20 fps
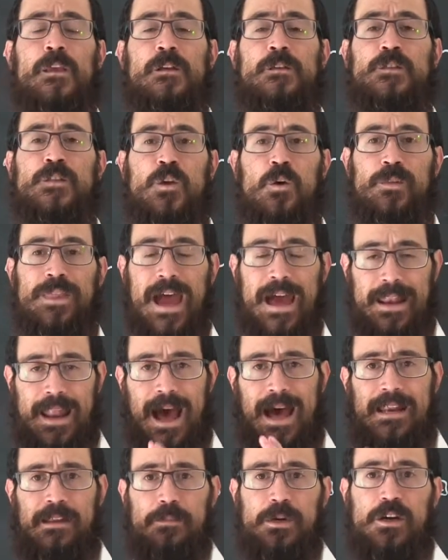So
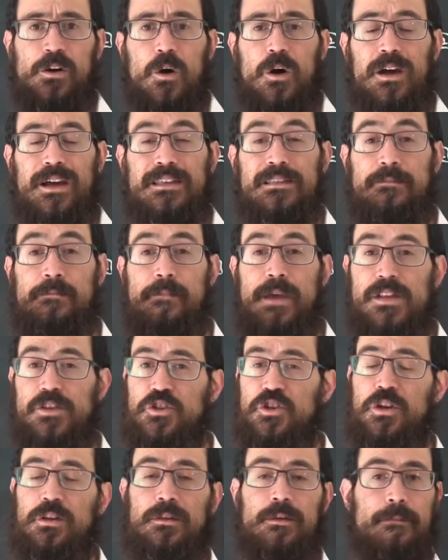that Ana Bekoach is
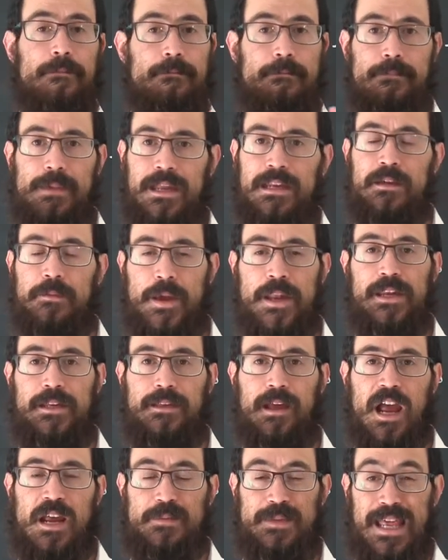mentioned many, many
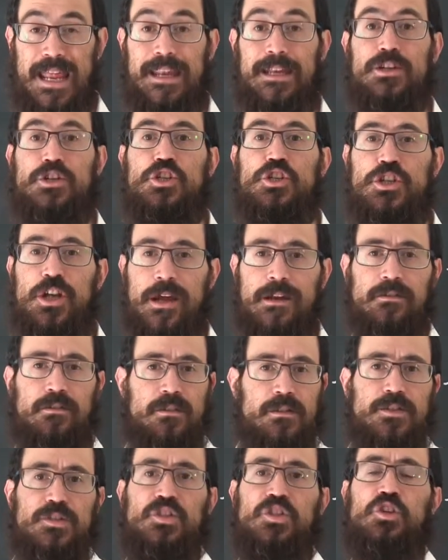times, and in
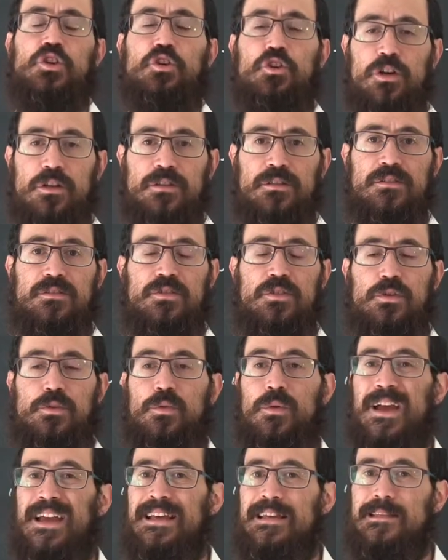general it's good
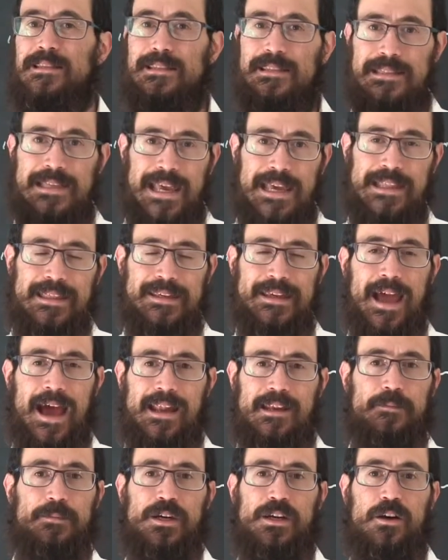to say the
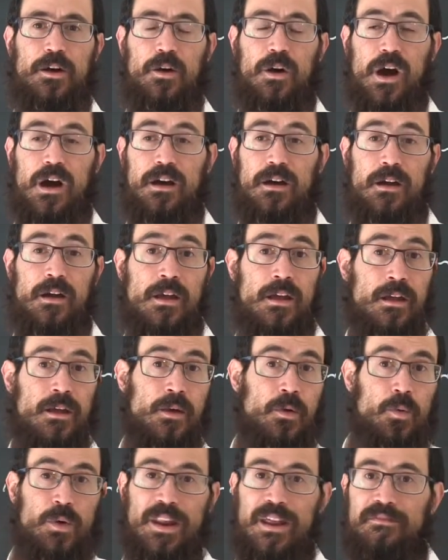Ana Bekoach
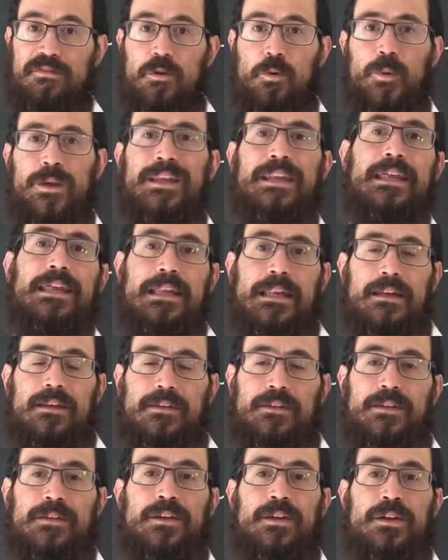whenever we
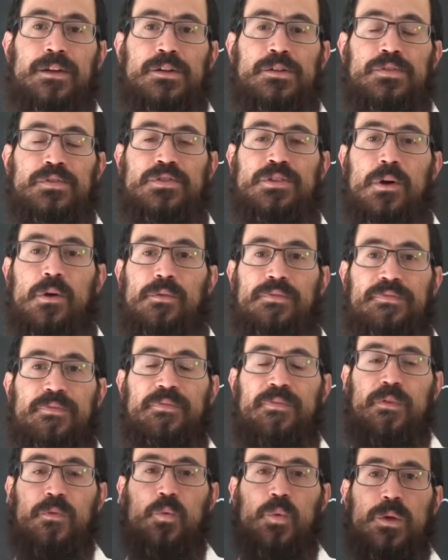need. So
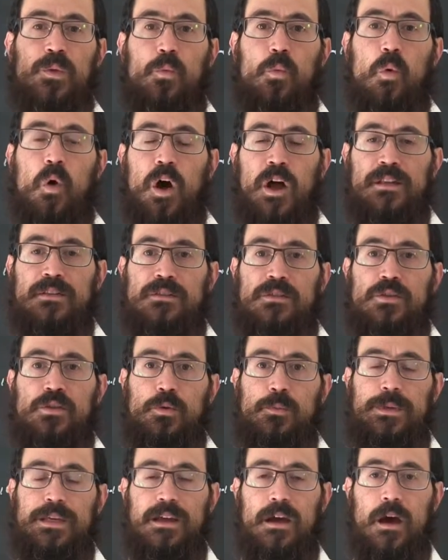if we want
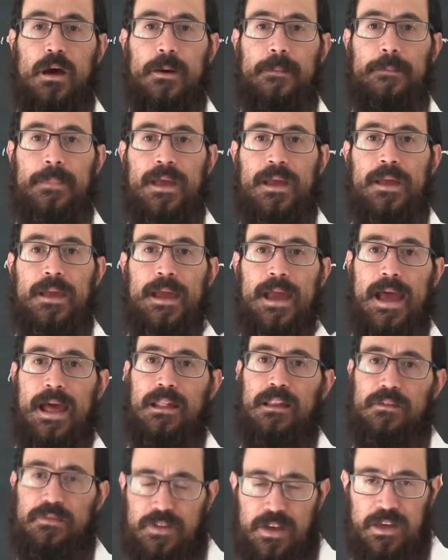to become
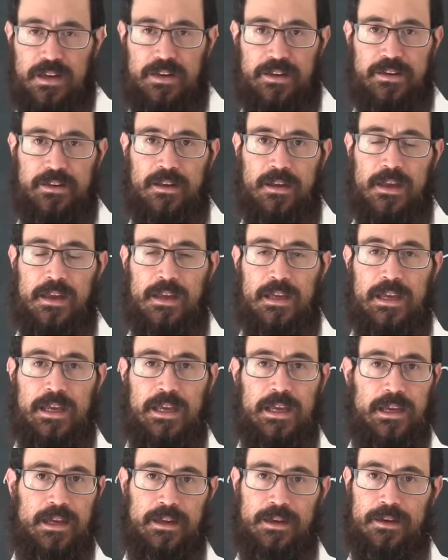elevated
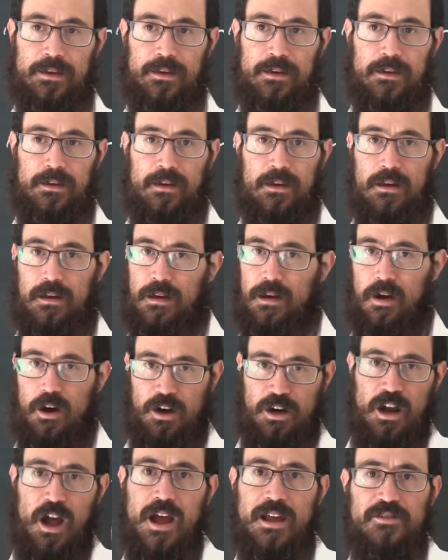in
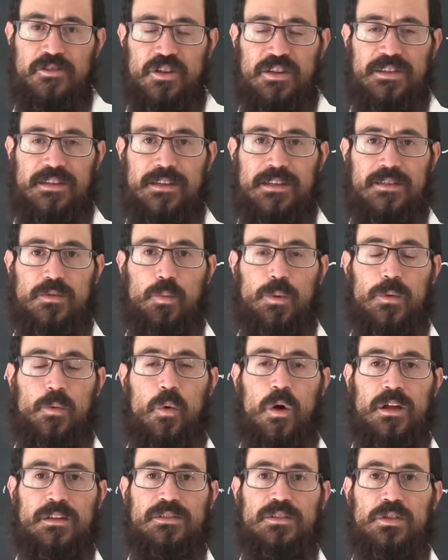our consciousness, we
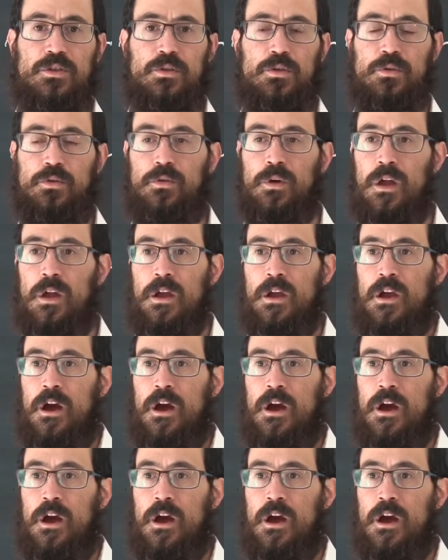want to